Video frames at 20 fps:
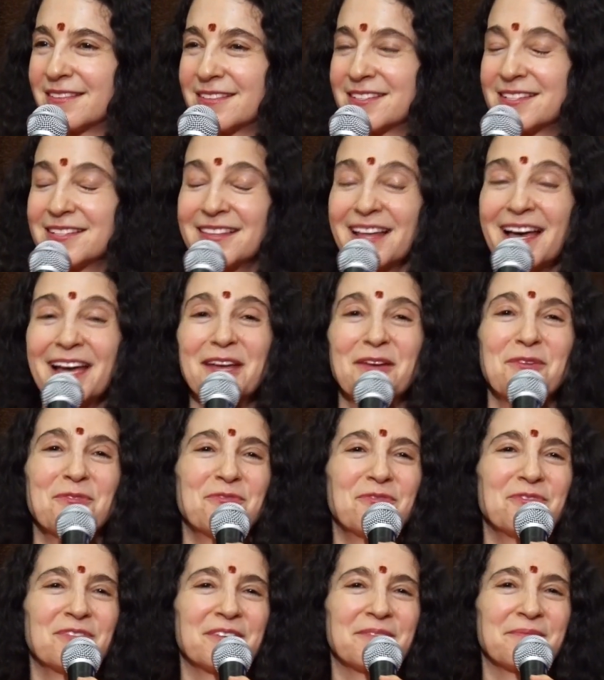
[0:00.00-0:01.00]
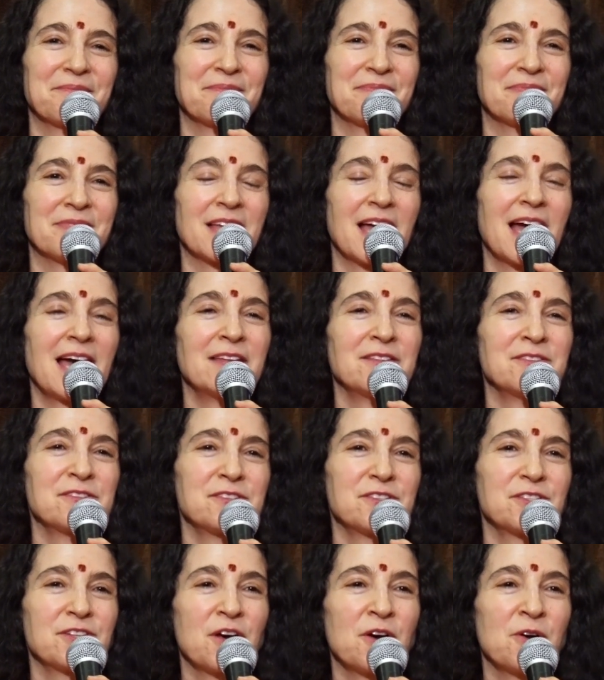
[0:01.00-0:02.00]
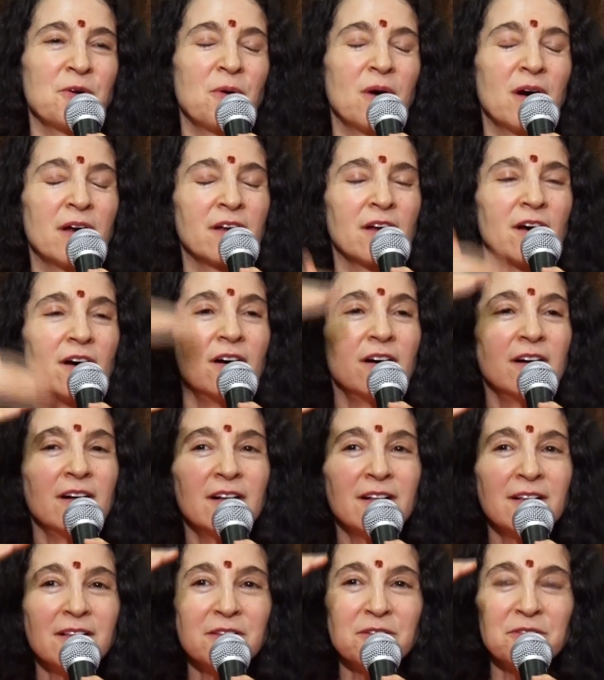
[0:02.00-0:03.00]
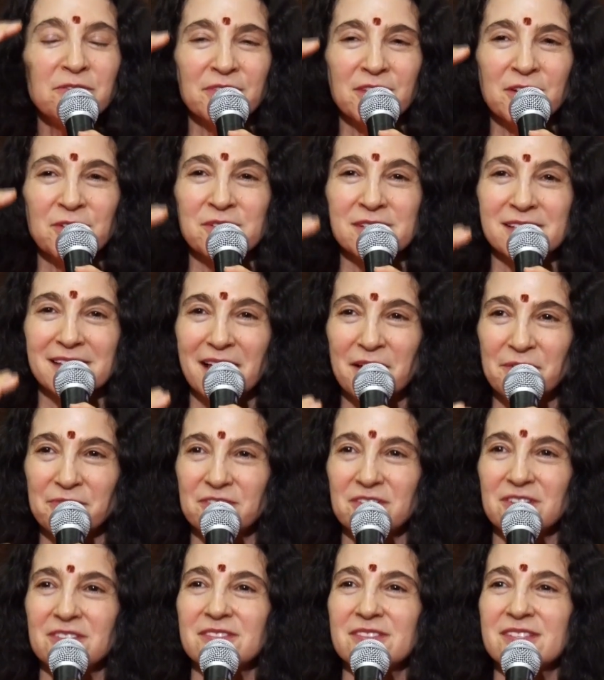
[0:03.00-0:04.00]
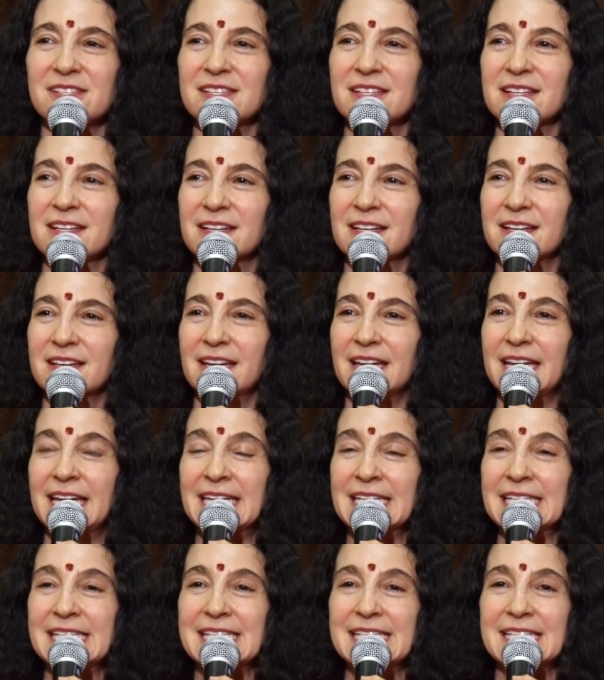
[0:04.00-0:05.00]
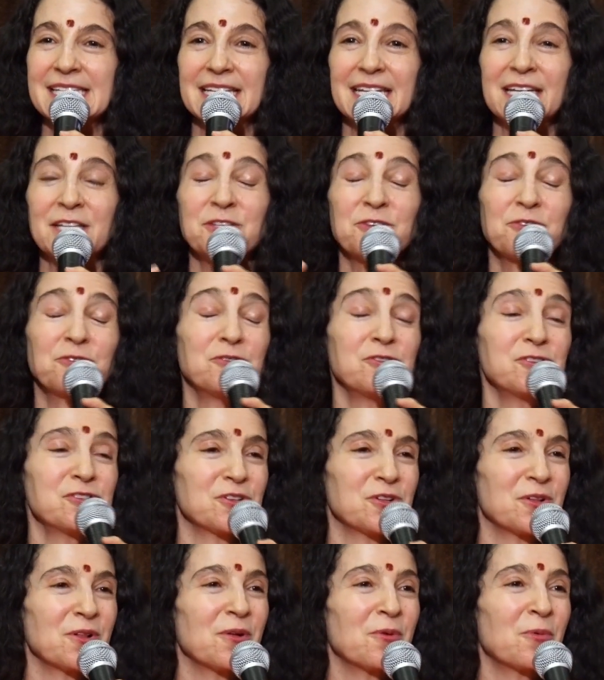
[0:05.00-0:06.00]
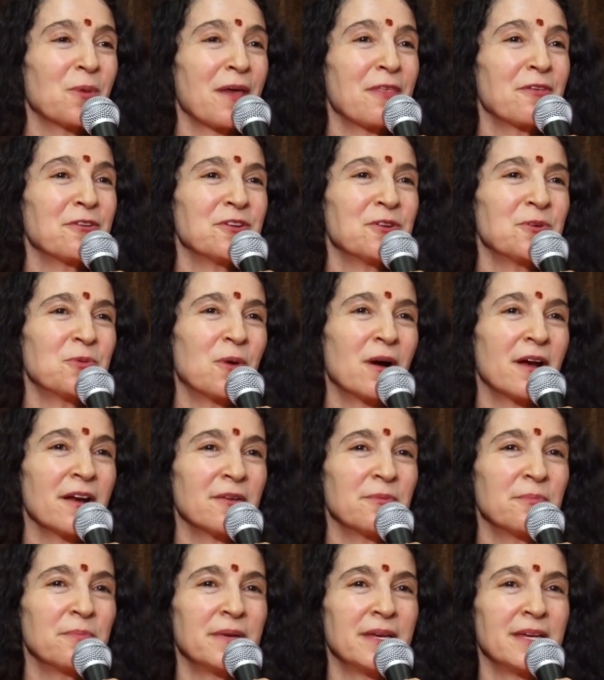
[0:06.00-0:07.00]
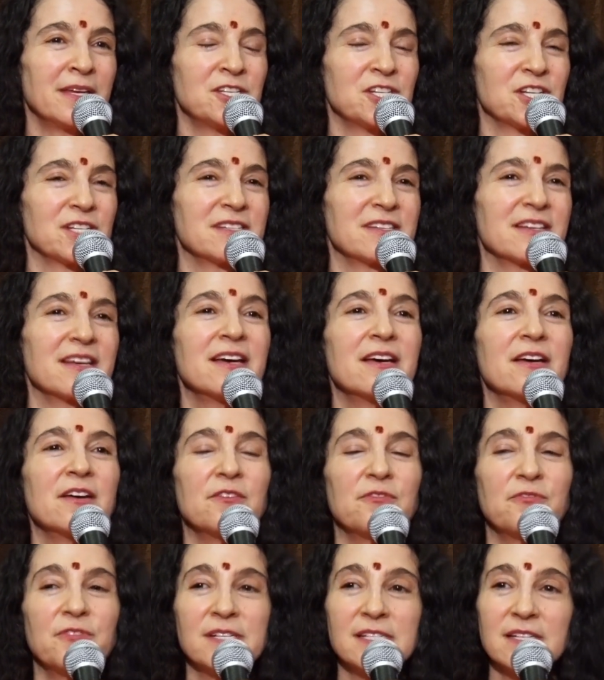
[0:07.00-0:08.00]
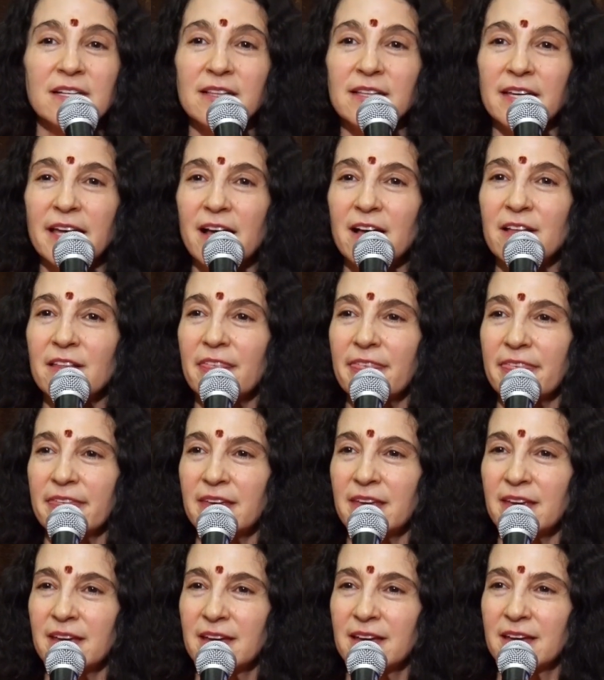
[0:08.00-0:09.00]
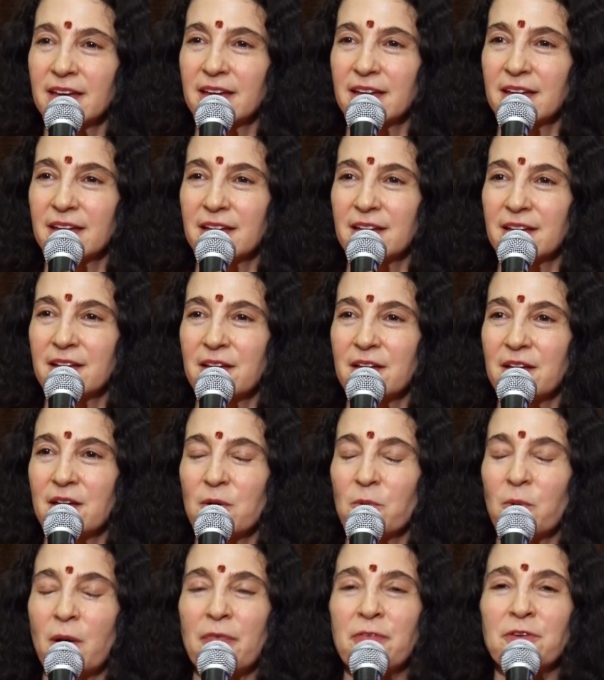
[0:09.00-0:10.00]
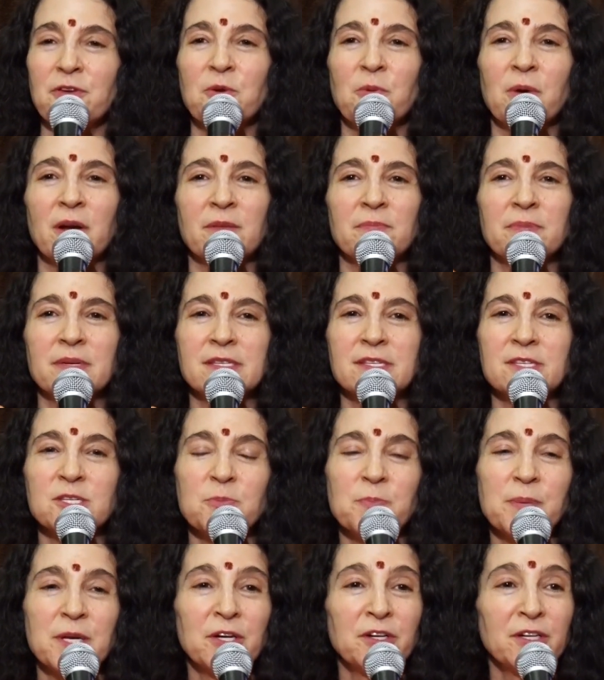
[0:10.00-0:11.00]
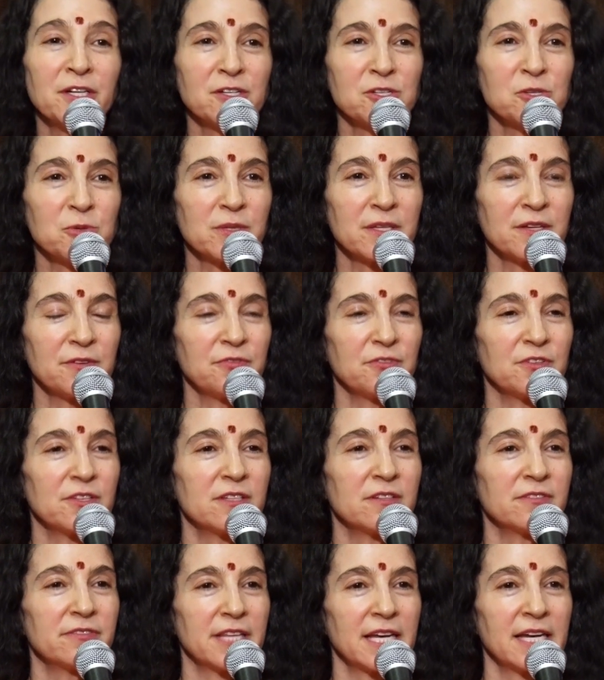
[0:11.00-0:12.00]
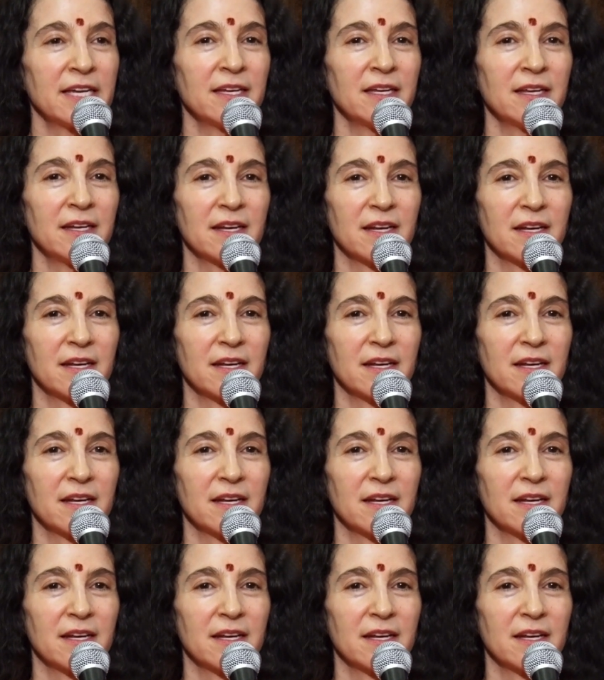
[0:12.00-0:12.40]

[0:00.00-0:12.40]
to life. And so on all of those levels, it's it's crucial whether you want to be just physically healthy, whether you want to be spiritually full of light,